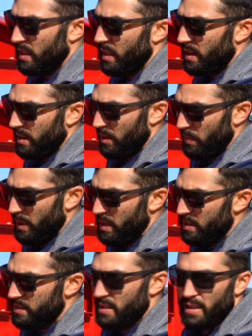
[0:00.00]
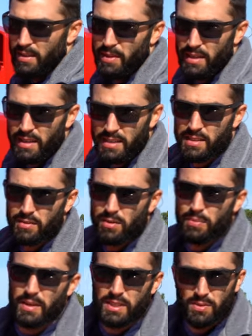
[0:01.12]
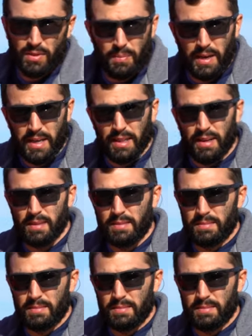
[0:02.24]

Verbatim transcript: locking pins that can be easily replaced with a padlock.